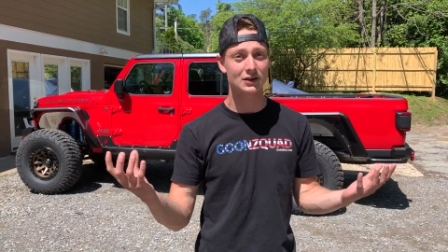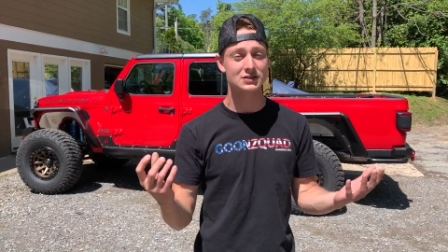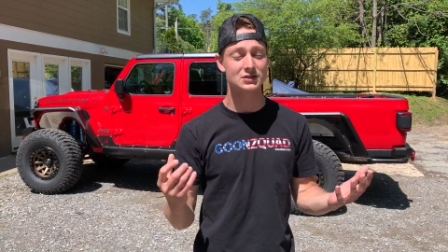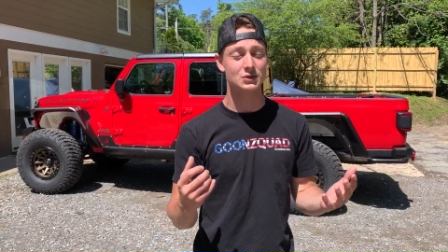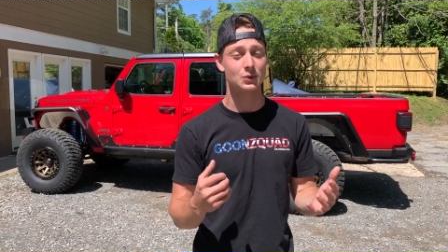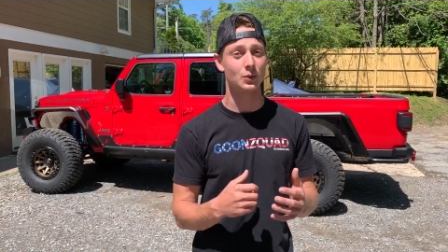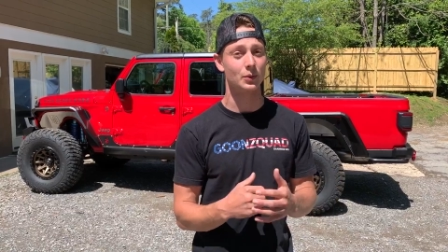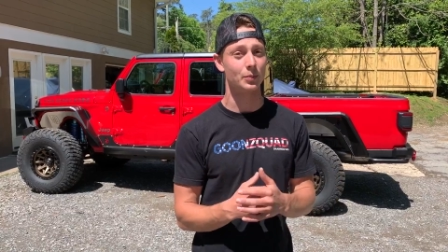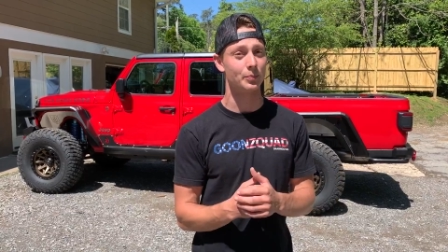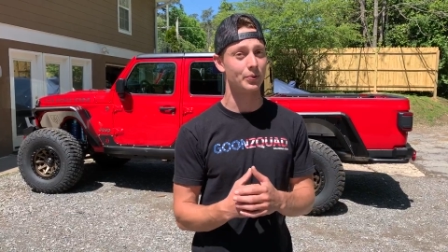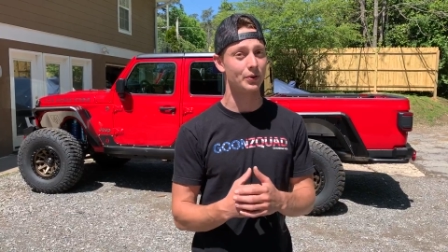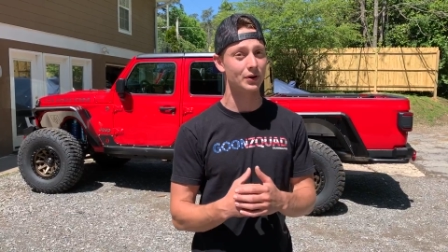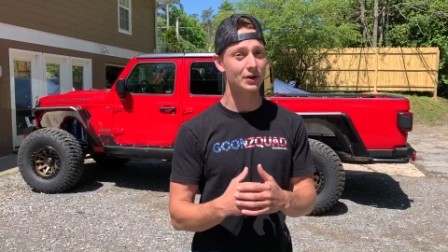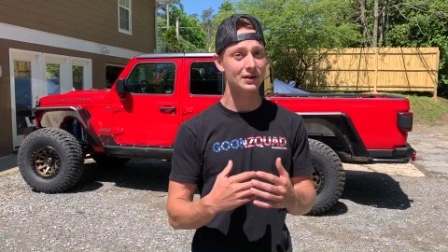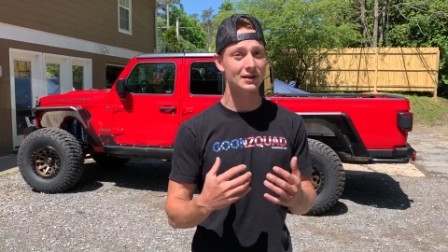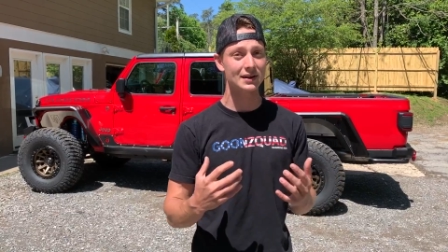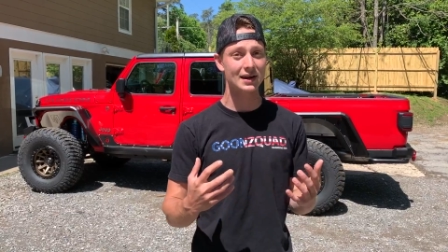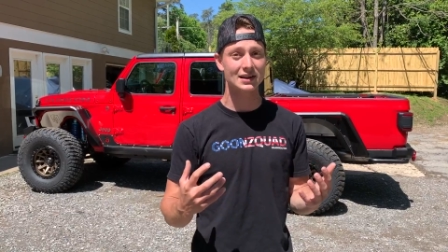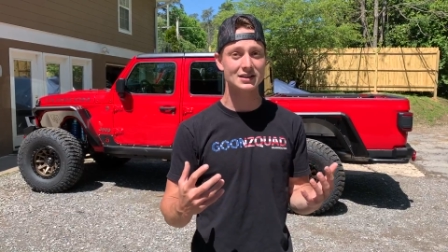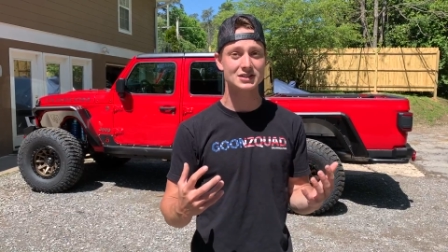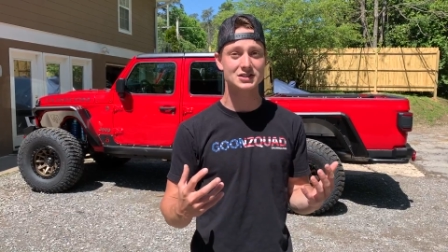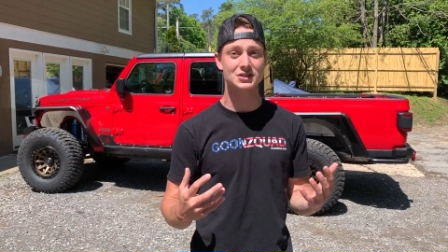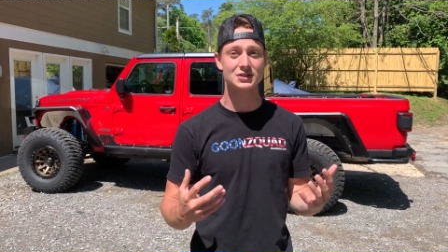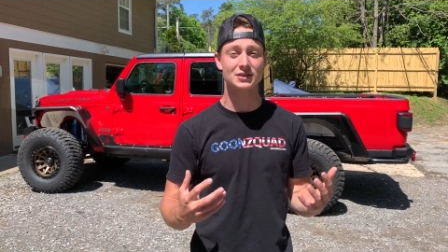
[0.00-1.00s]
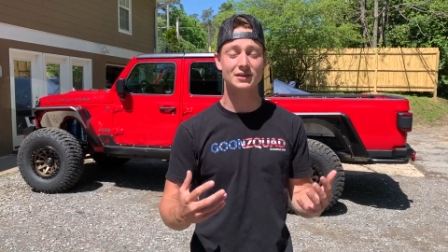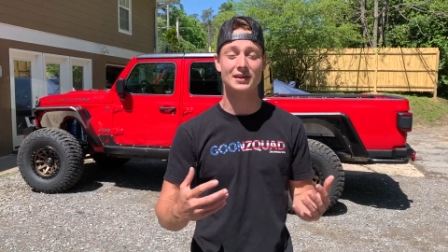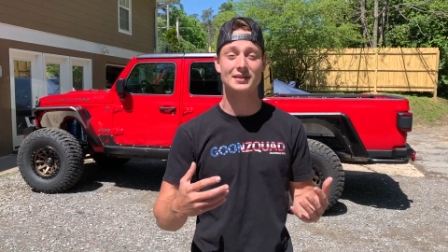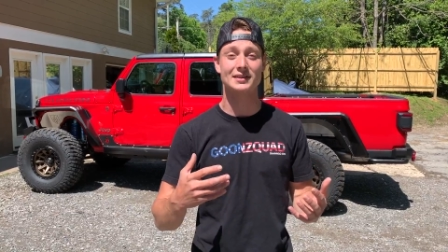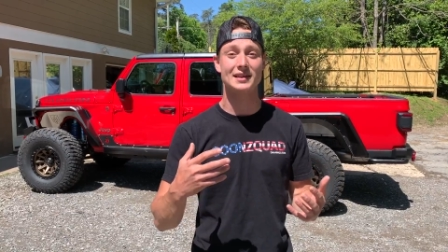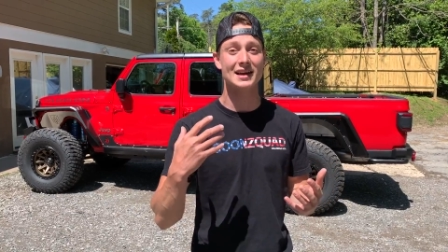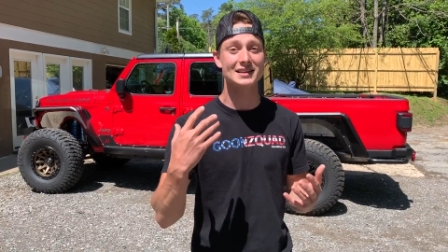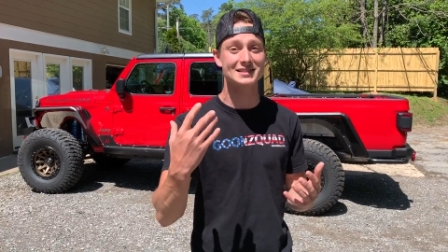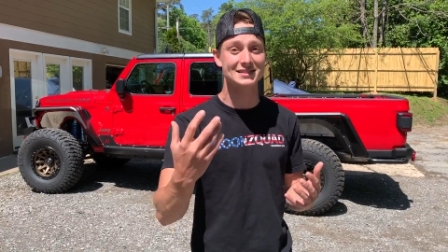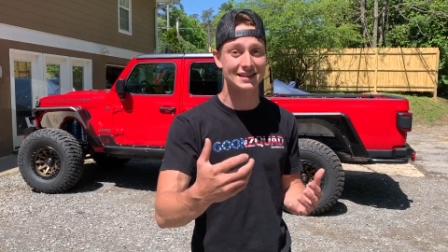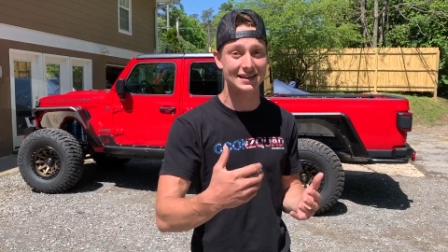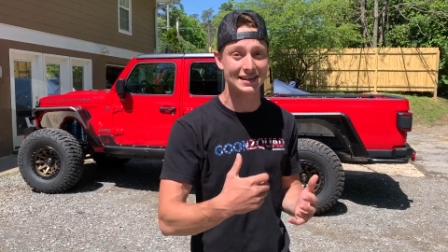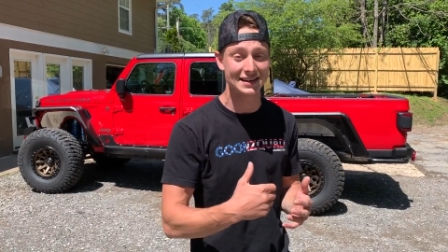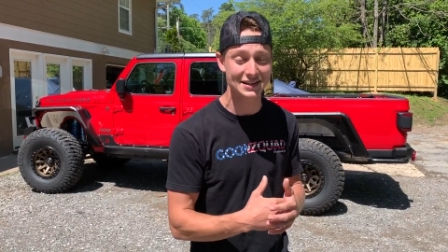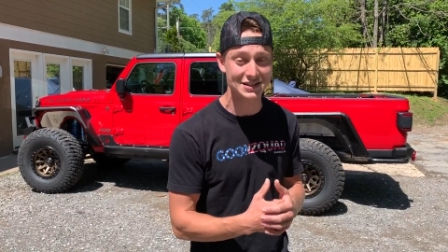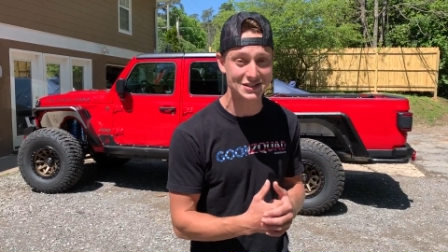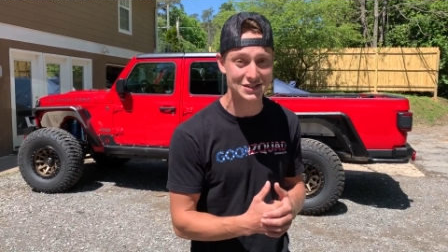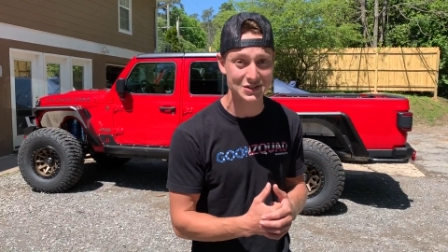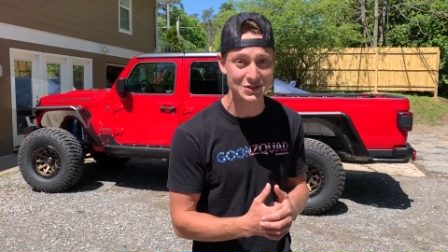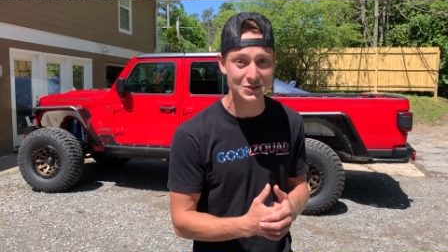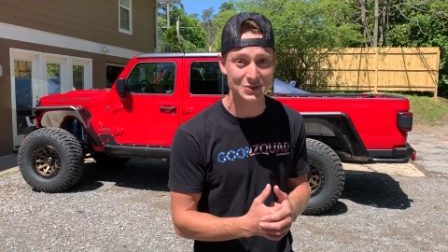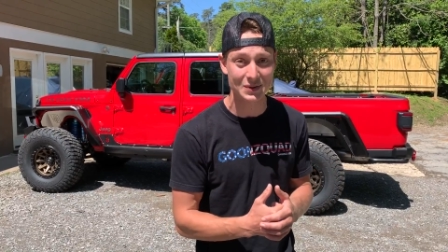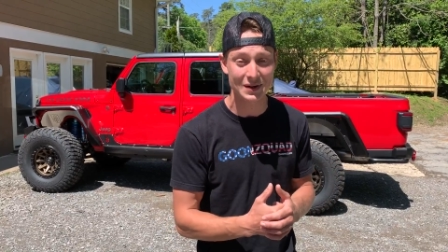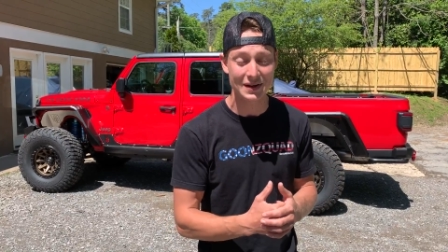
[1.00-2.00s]
so we're pretty dang sure that that's the
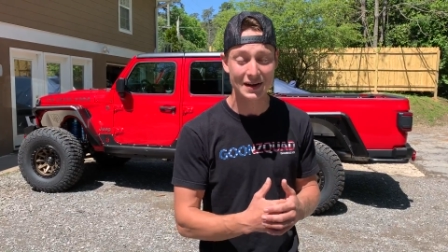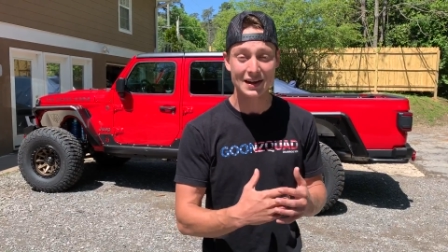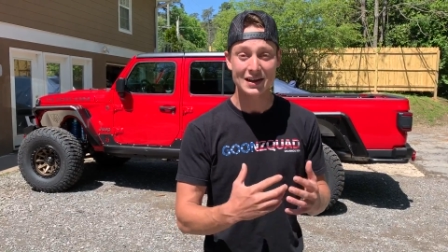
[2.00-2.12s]
issue.